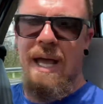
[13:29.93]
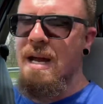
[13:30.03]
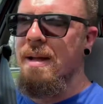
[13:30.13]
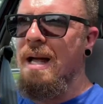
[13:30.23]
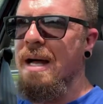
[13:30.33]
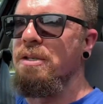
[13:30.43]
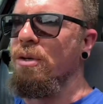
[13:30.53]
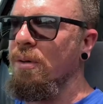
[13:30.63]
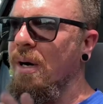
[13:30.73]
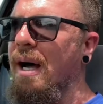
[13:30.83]
And I
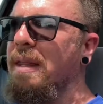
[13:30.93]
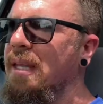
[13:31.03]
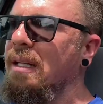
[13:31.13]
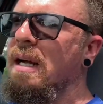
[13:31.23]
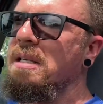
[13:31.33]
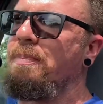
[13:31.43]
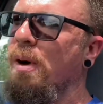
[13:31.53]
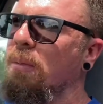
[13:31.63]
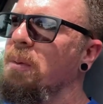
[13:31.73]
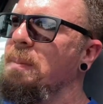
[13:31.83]
think that is
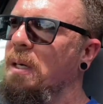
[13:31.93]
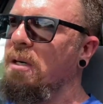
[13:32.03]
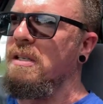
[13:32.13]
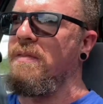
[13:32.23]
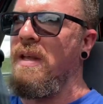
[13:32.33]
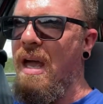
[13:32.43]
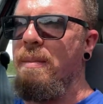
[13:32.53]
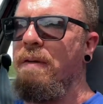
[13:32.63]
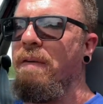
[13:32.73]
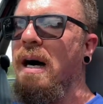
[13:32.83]
probably because of the
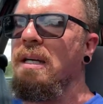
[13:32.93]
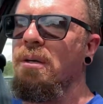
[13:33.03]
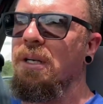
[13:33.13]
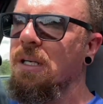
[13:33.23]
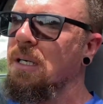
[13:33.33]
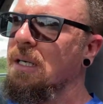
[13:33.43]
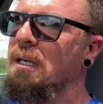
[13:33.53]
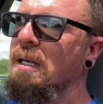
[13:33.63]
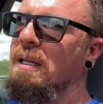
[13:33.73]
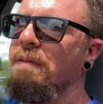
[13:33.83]
MFI unit
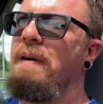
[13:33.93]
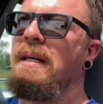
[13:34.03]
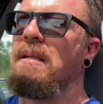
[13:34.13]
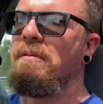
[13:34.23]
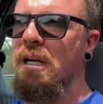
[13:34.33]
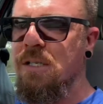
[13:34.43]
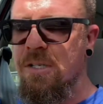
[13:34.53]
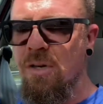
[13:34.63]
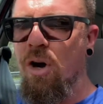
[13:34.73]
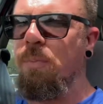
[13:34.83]
and the fact I'm running
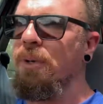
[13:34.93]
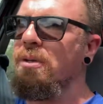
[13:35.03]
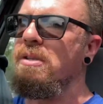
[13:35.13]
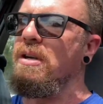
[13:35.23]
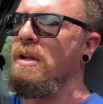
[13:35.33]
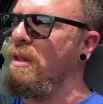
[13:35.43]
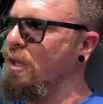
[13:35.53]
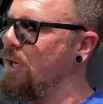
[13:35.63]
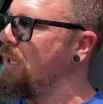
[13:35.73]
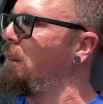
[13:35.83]
stock boost on a
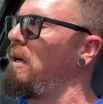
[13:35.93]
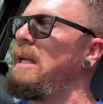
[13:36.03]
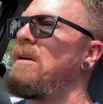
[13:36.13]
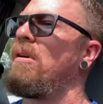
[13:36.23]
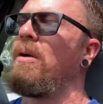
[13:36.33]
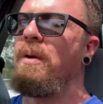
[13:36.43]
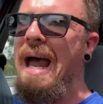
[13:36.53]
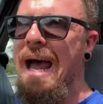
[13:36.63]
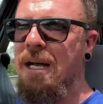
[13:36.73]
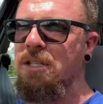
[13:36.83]
33-year-old
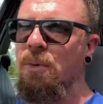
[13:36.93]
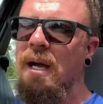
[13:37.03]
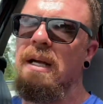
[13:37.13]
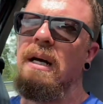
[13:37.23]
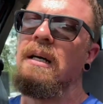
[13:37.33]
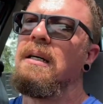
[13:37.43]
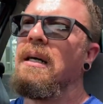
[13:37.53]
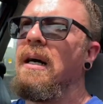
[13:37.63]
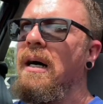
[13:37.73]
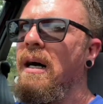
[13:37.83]
actuator
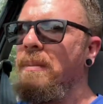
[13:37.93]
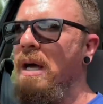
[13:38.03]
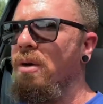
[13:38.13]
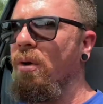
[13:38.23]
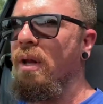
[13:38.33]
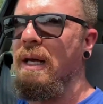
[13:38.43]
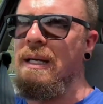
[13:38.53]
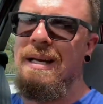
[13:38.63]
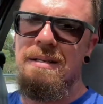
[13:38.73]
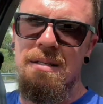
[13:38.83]
and all that
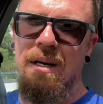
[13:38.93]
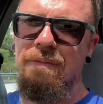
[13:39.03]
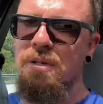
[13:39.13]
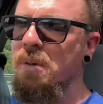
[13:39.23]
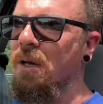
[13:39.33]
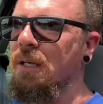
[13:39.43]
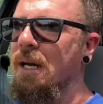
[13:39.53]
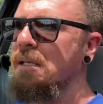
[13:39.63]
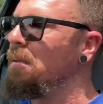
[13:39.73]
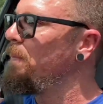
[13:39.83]
kind of stuff as well,
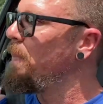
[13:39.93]
guys.